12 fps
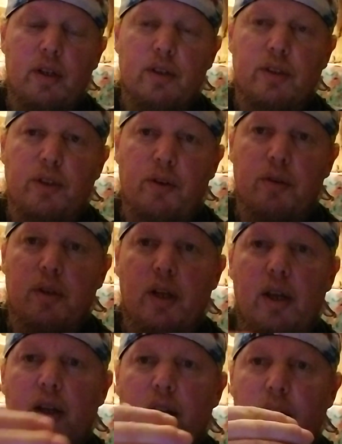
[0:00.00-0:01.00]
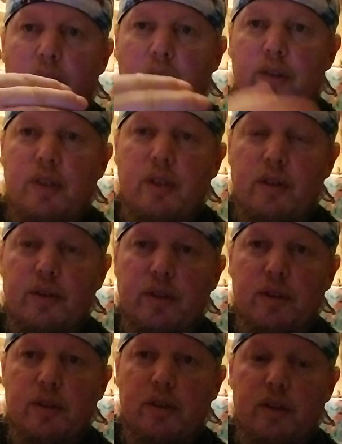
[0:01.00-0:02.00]
So obviously, this
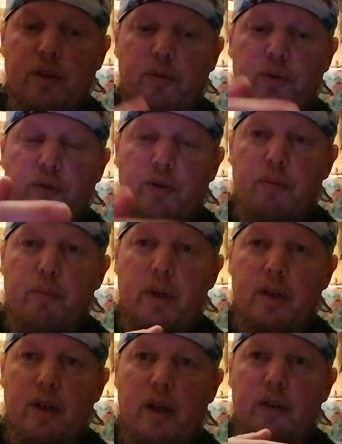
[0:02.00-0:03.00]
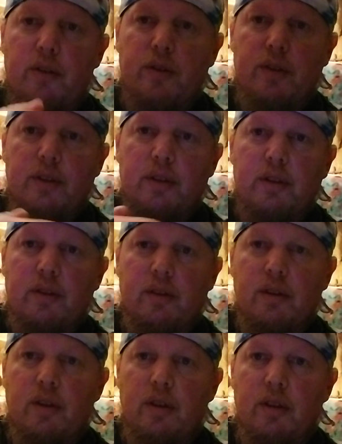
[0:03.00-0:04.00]
is stuff was written by doctors,
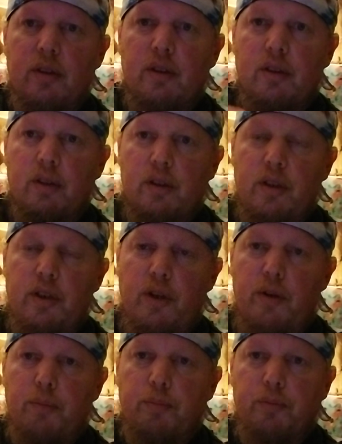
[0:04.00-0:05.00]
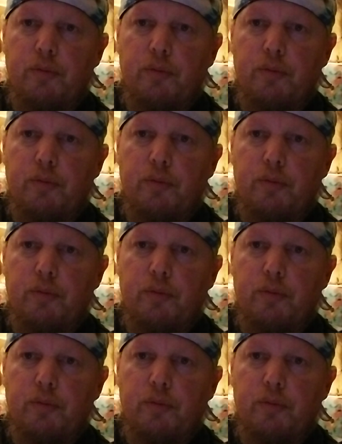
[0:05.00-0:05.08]
you know,